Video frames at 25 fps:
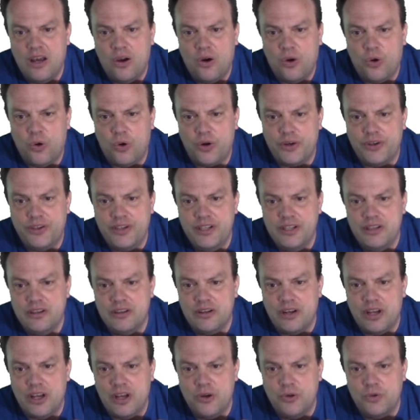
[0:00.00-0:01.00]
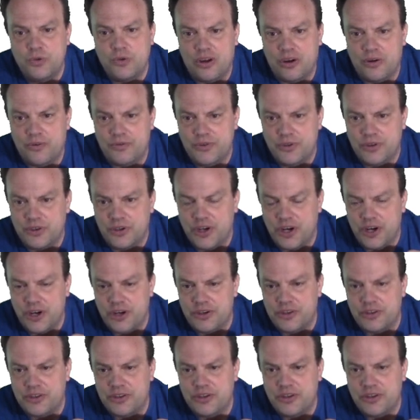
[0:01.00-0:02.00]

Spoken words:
or deer out of your garden.